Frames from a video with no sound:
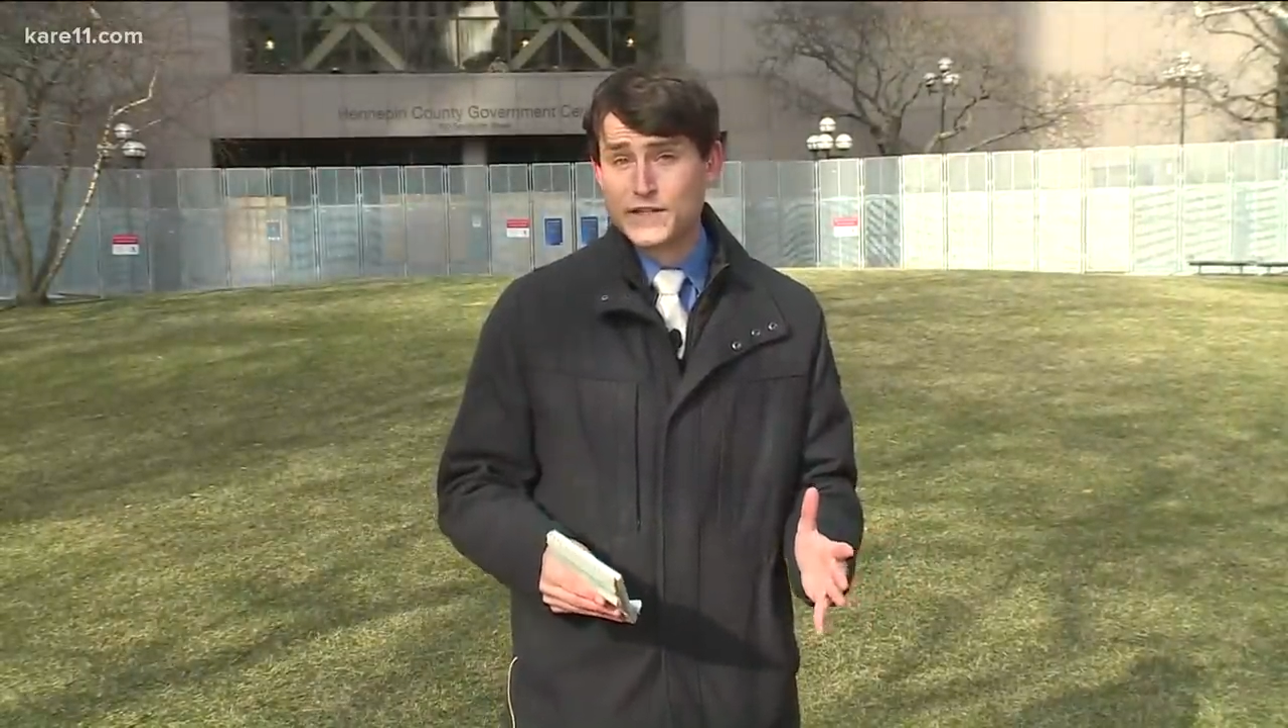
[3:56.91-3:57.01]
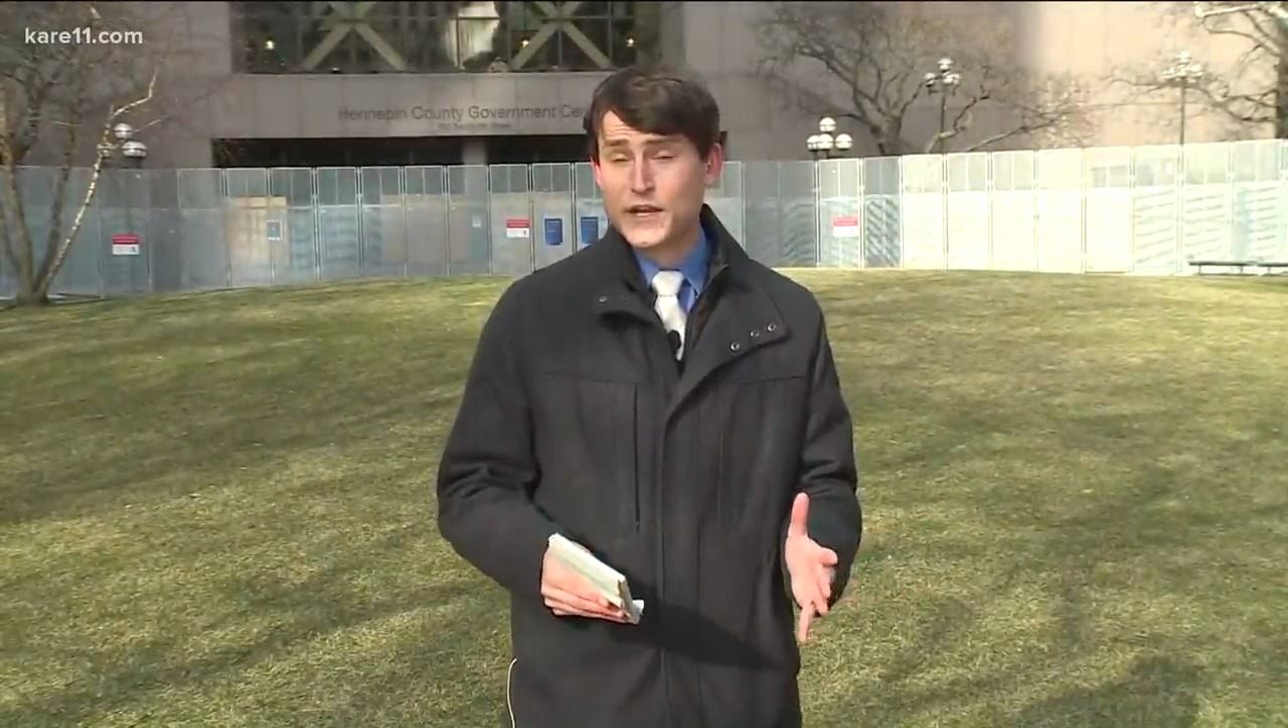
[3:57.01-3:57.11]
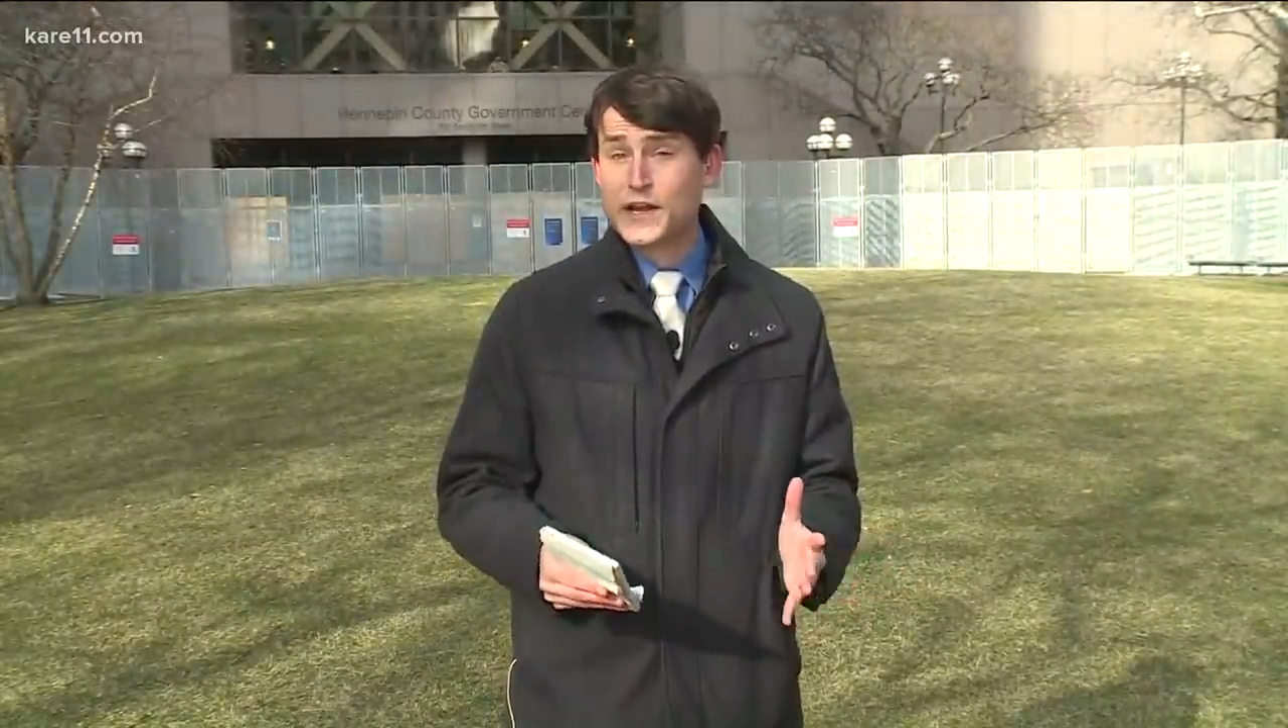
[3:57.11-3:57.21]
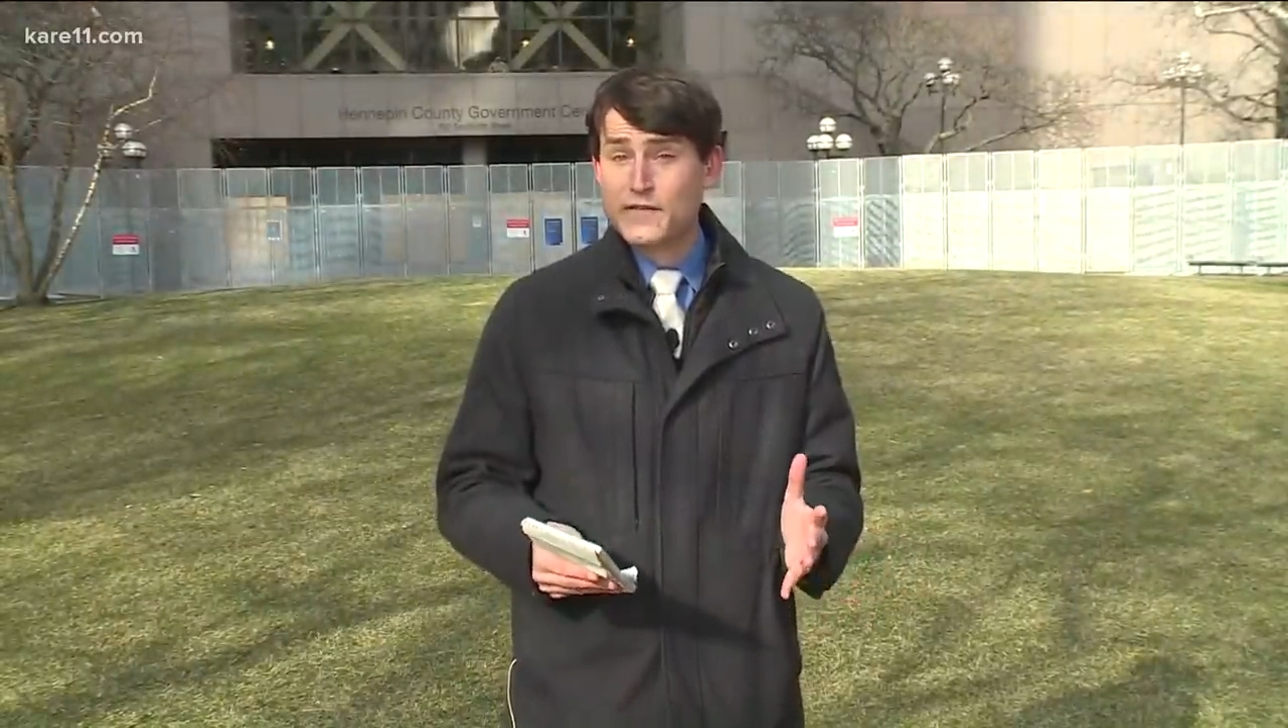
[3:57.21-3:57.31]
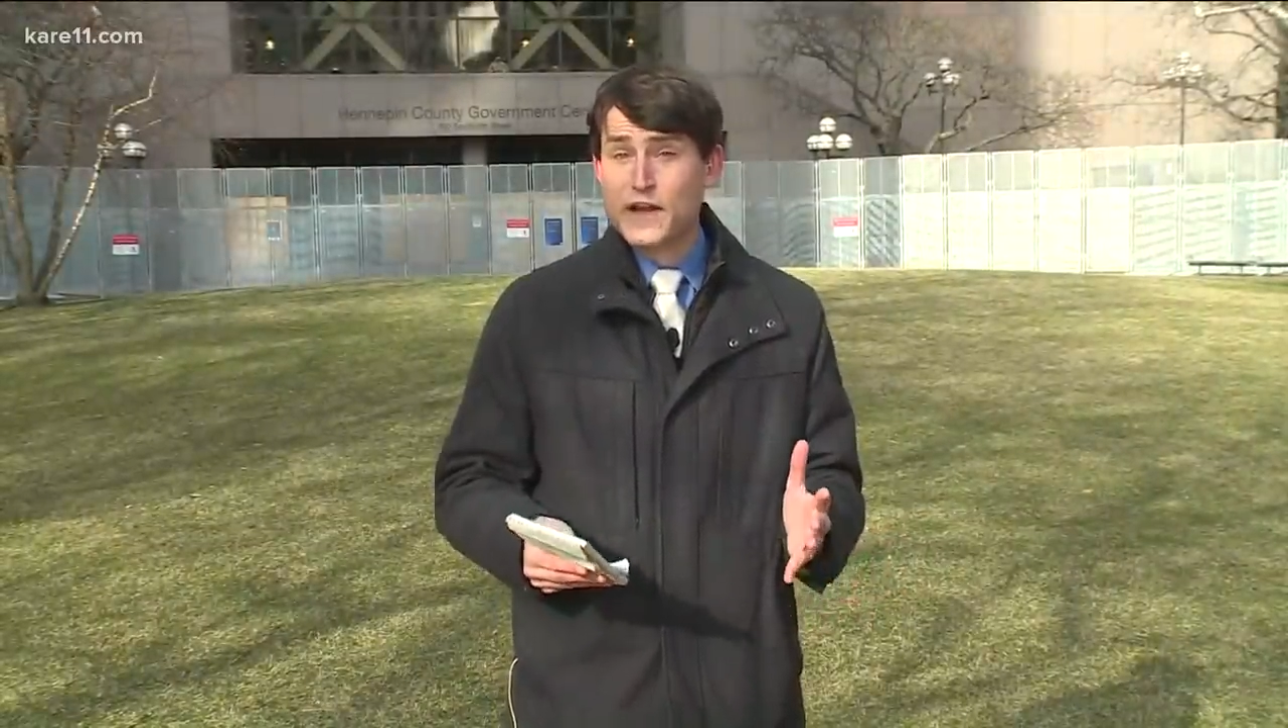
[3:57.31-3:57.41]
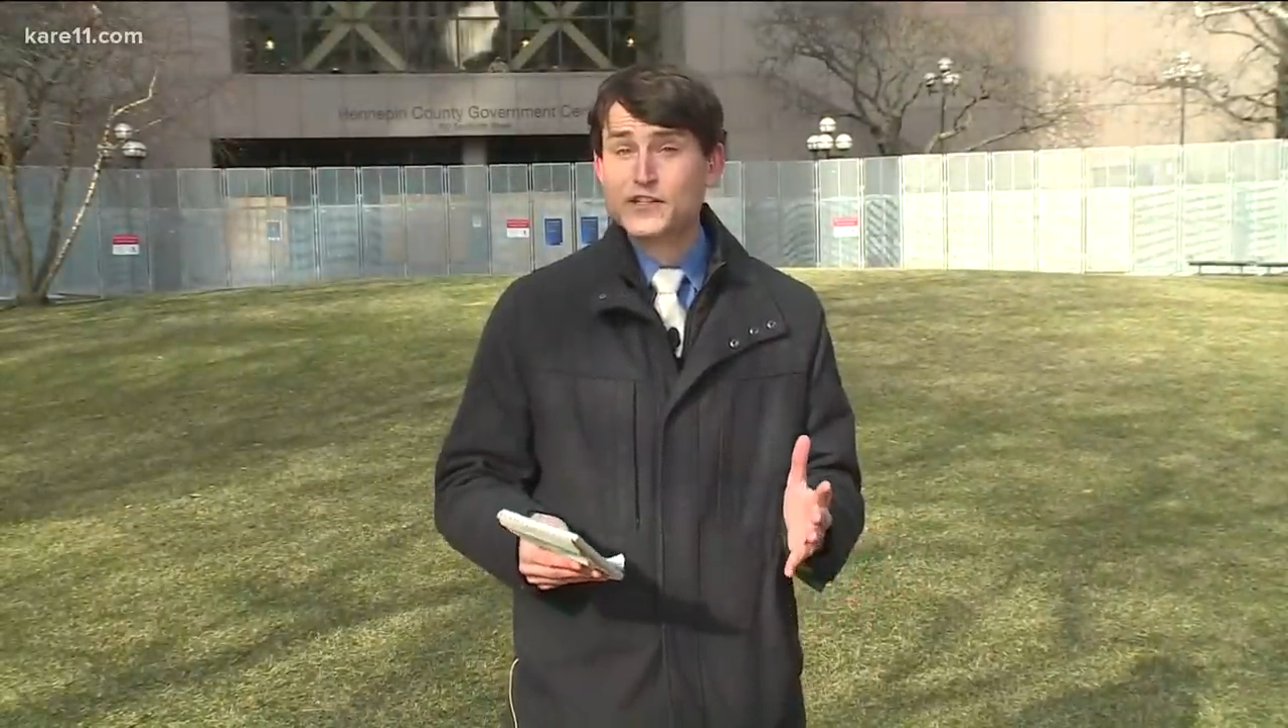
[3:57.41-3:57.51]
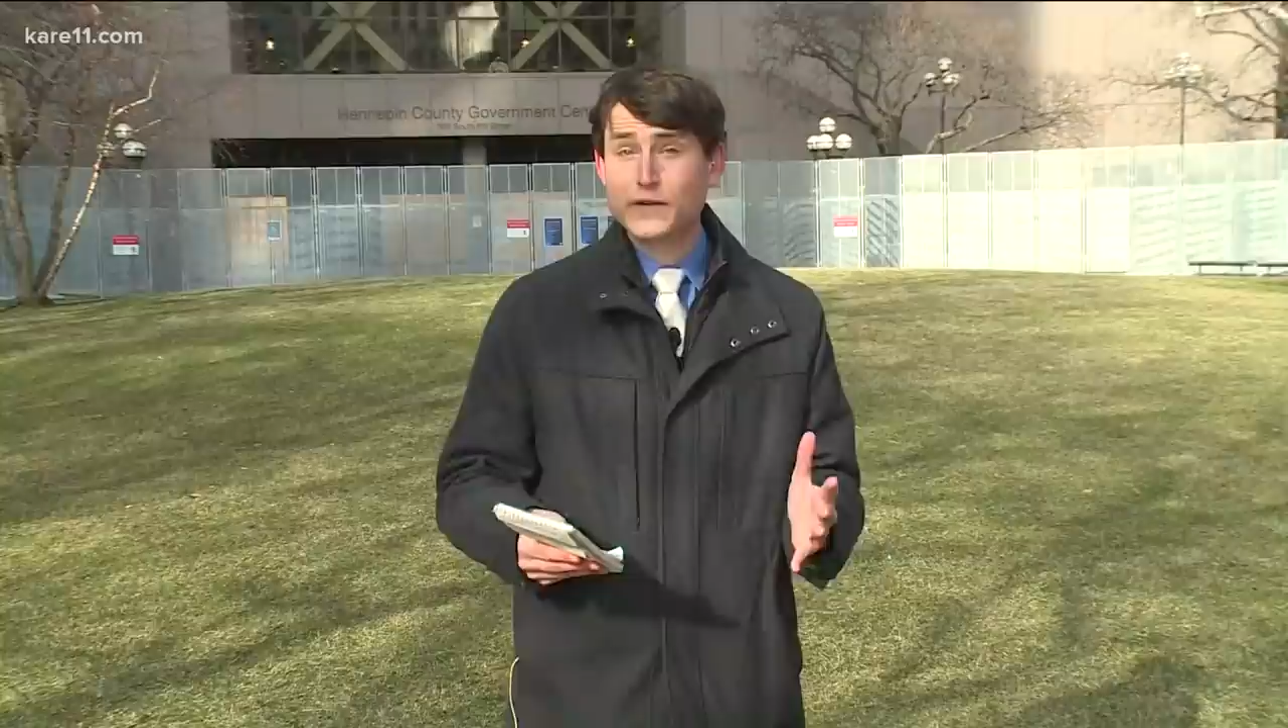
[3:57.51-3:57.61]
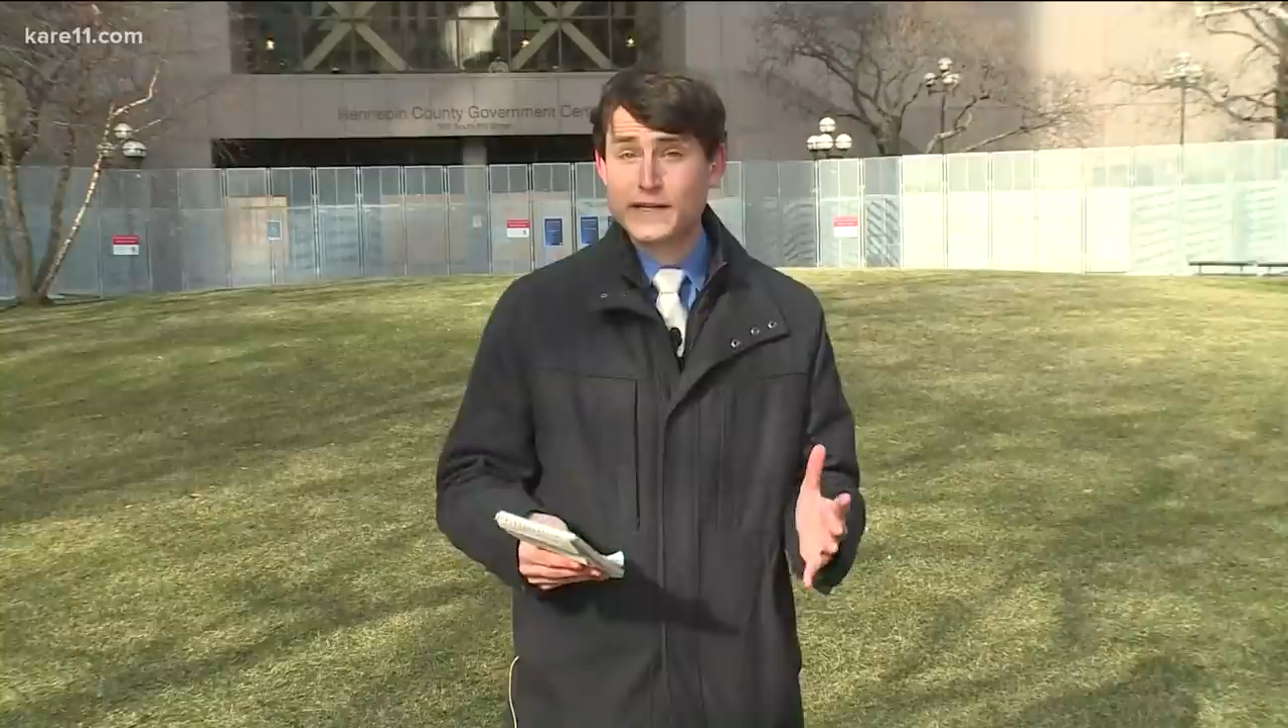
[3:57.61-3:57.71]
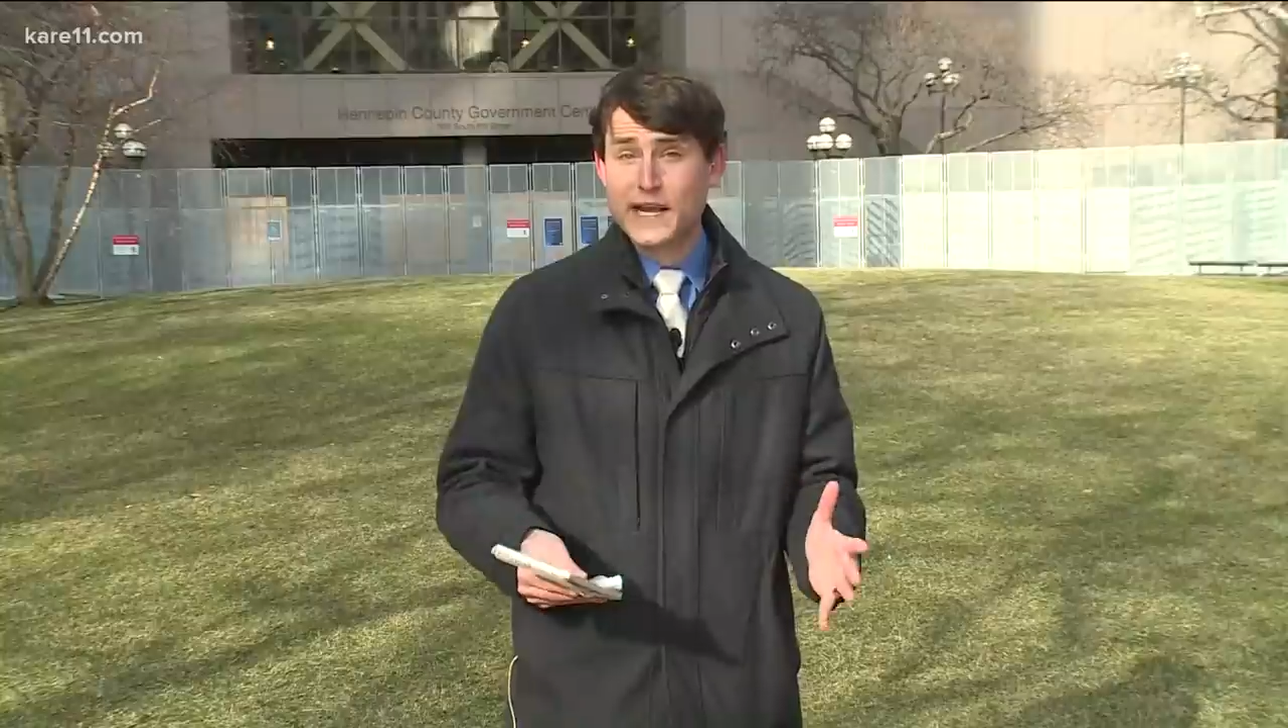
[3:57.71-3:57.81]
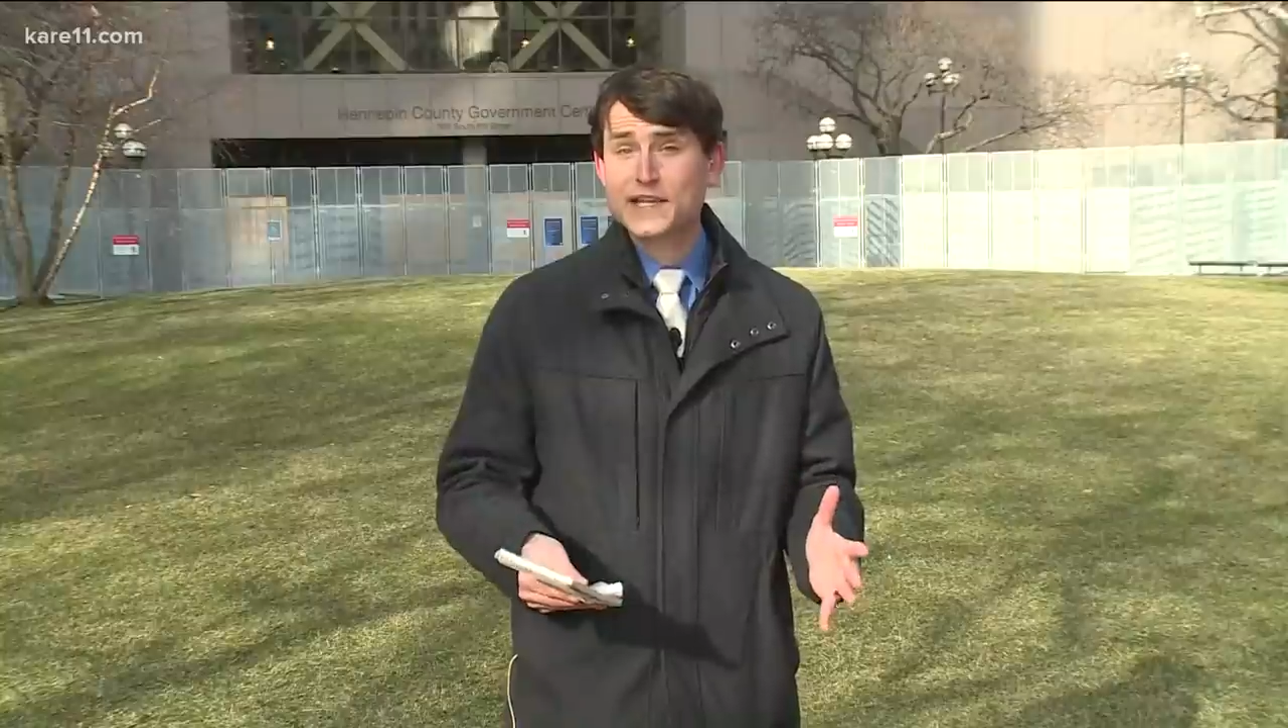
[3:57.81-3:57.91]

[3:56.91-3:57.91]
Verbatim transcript: he's going to eventually